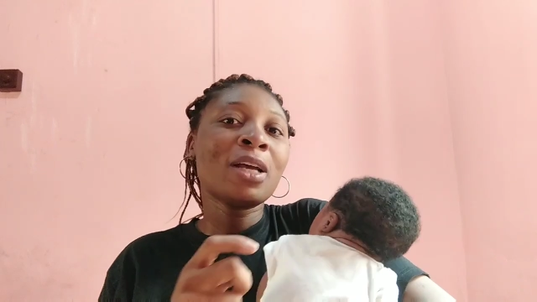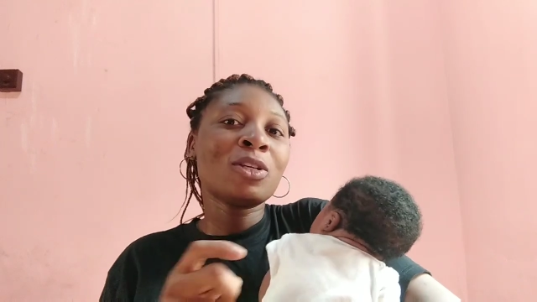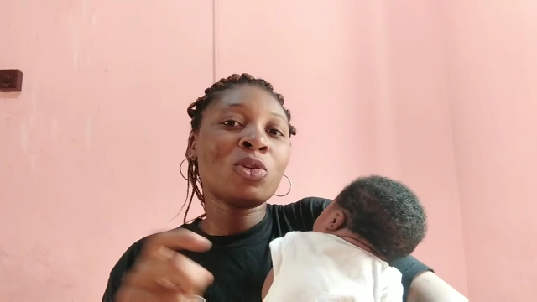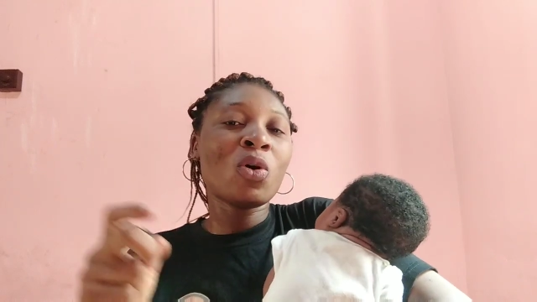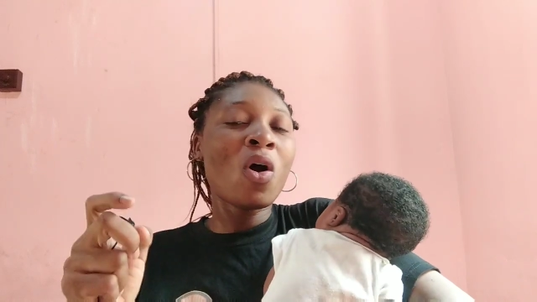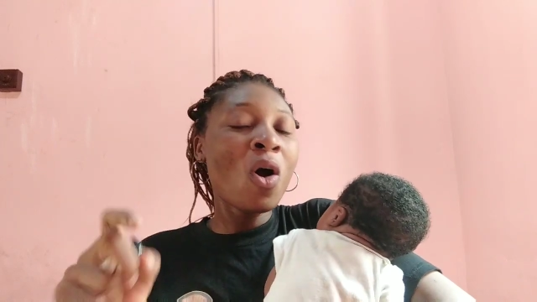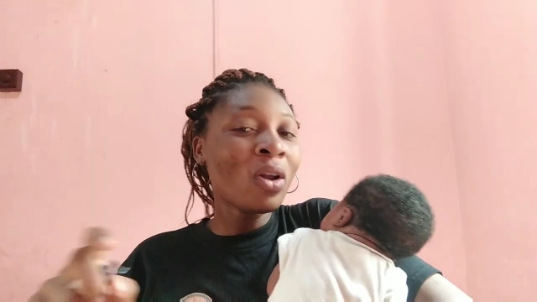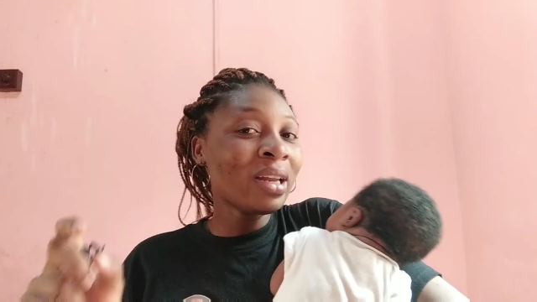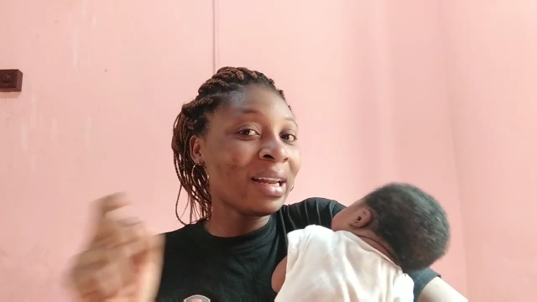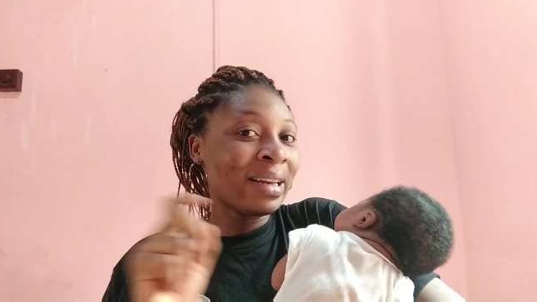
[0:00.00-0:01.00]
So
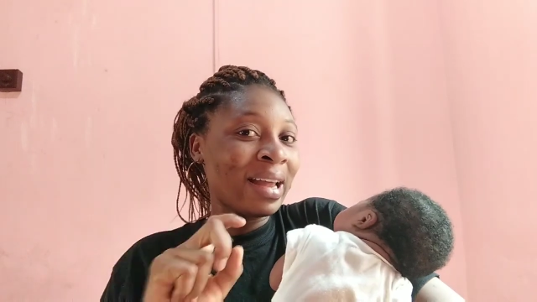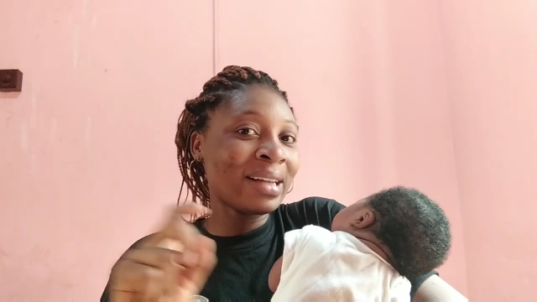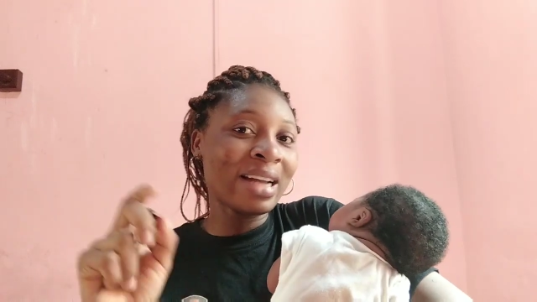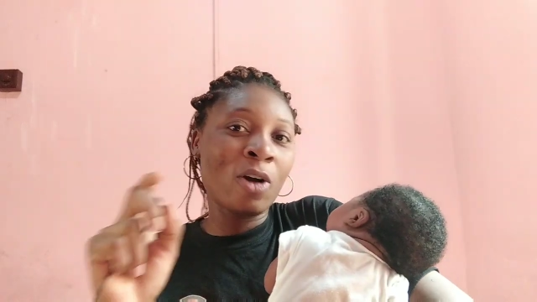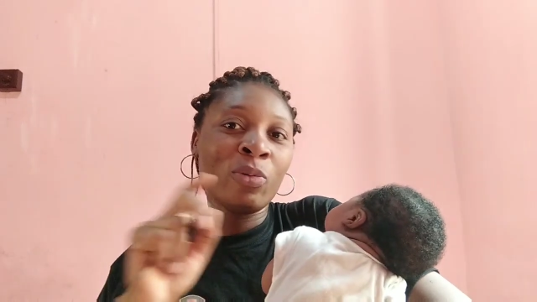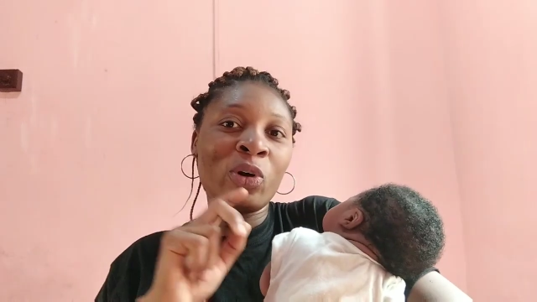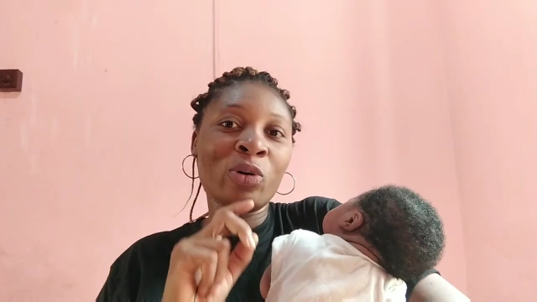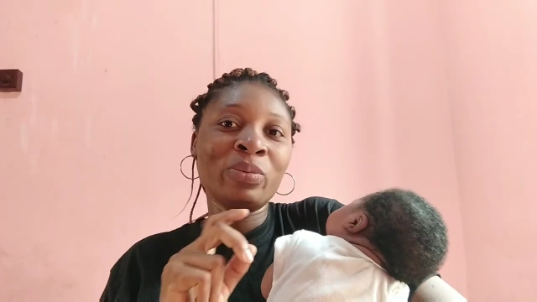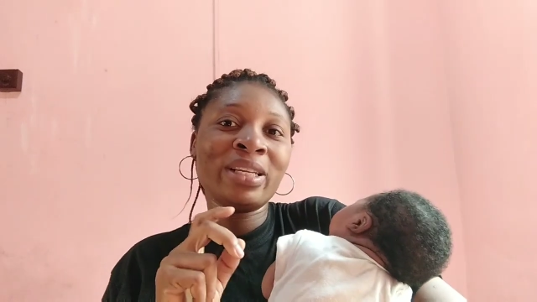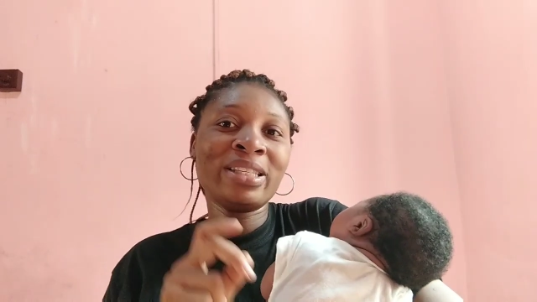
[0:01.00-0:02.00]
all in that, I'll be
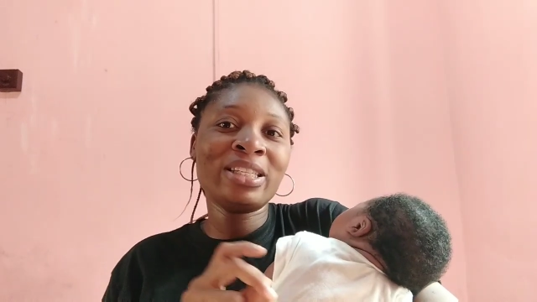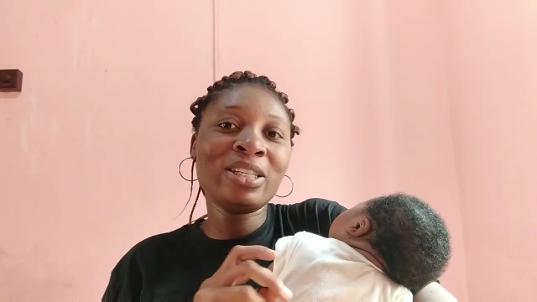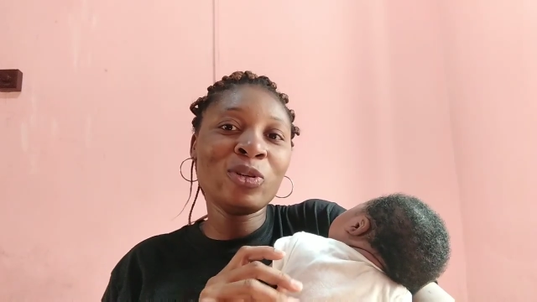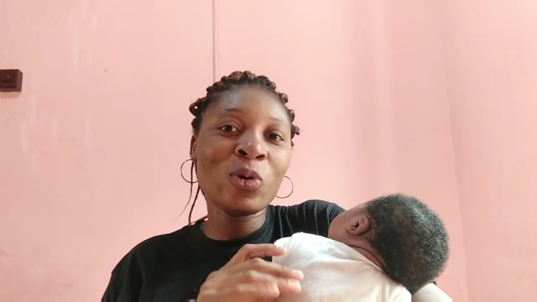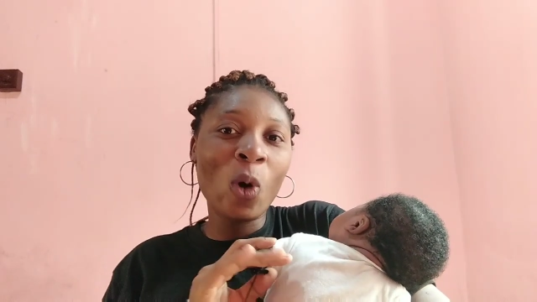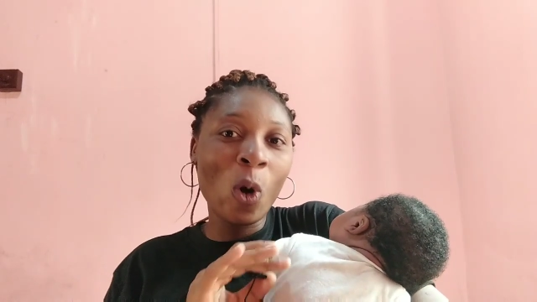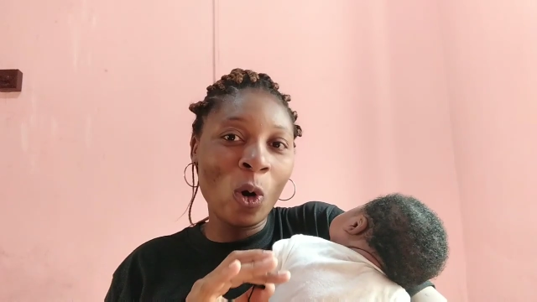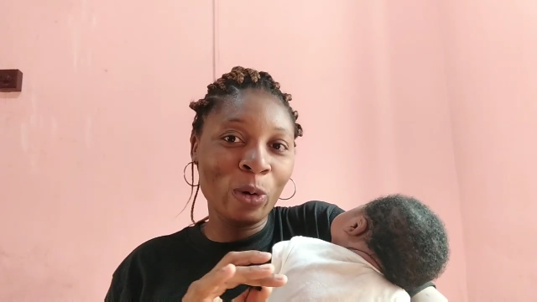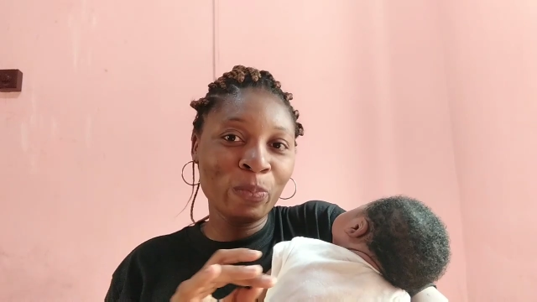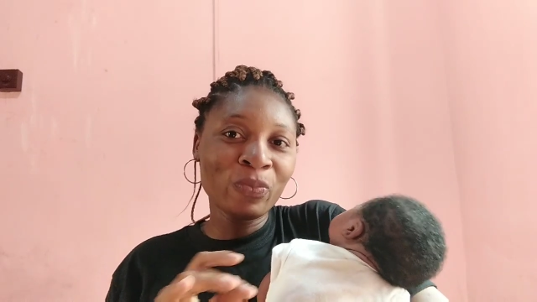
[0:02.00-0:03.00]
updating you
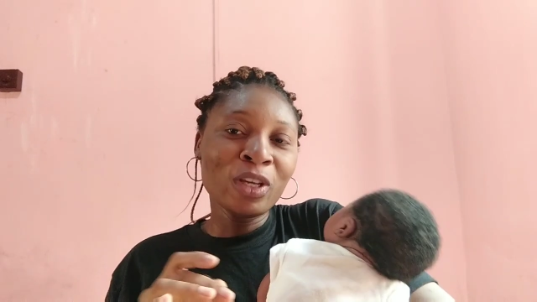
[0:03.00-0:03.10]
all.